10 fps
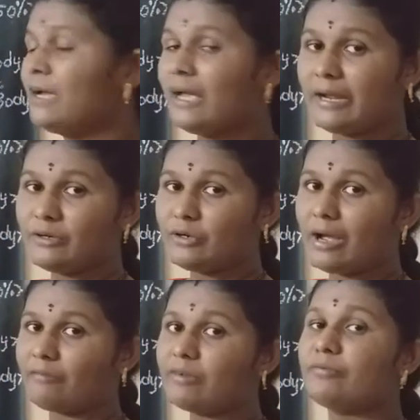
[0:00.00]
and you
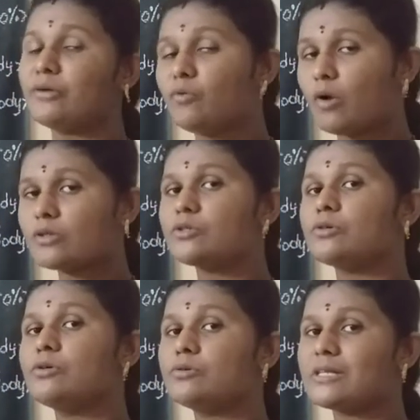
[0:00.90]
have, if you want to
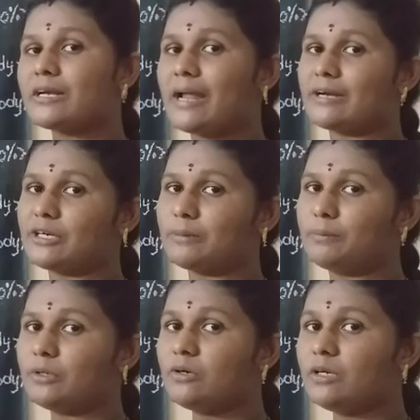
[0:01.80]
use an
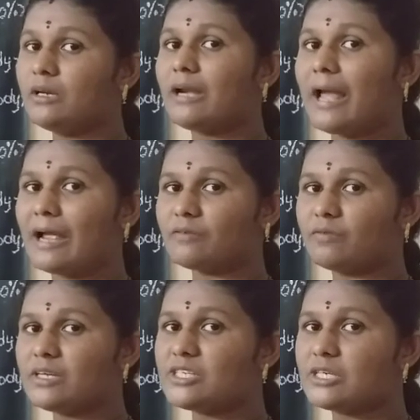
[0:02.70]
attribute,
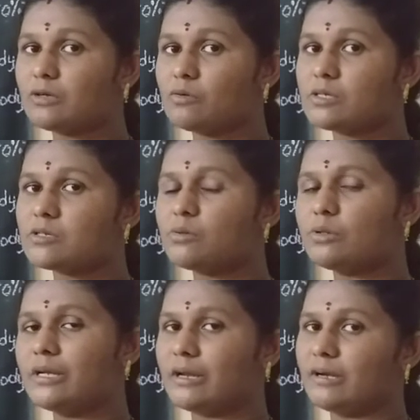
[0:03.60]
language equals to
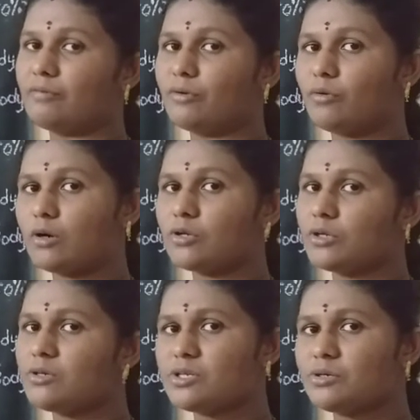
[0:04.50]
EN. If you want to
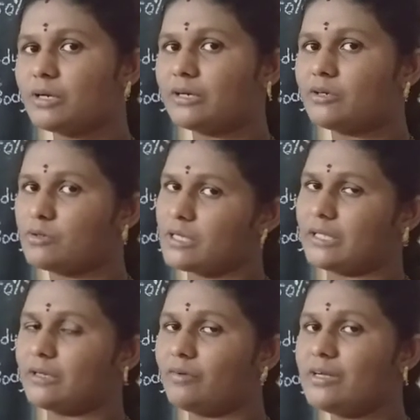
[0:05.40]
use, you can use,
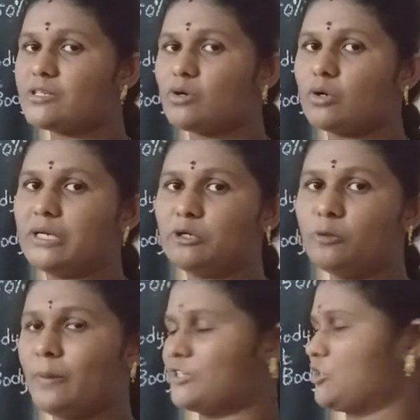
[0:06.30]
otherwise no need to
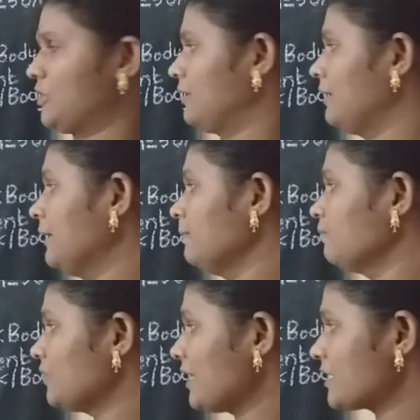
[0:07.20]
mention.
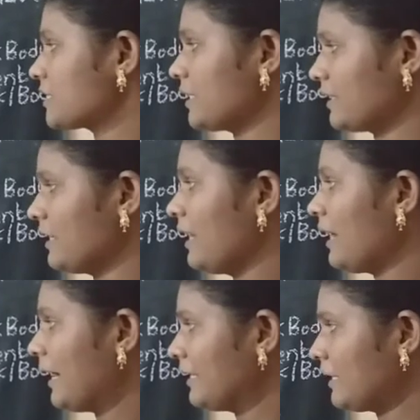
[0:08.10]
Next thing,
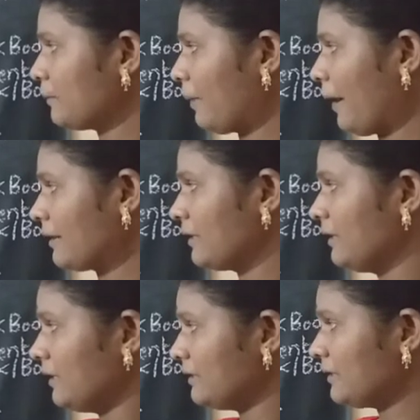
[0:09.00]
header part.
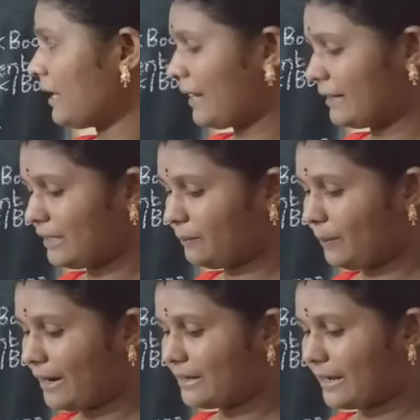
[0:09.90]
In the header
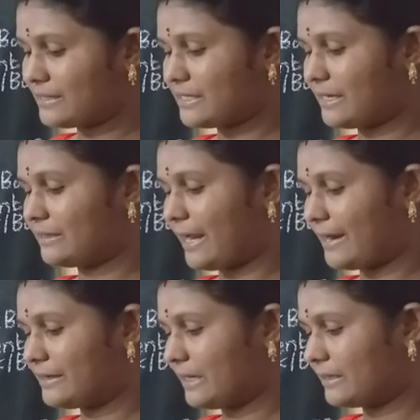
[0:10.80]
part, I said
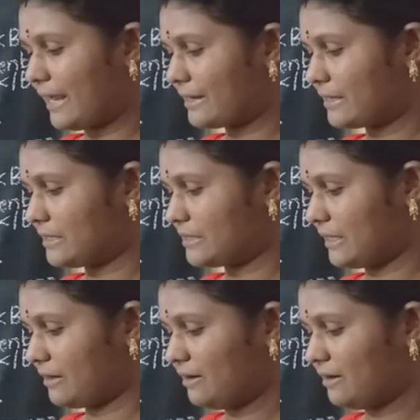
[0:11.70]
title tag is there.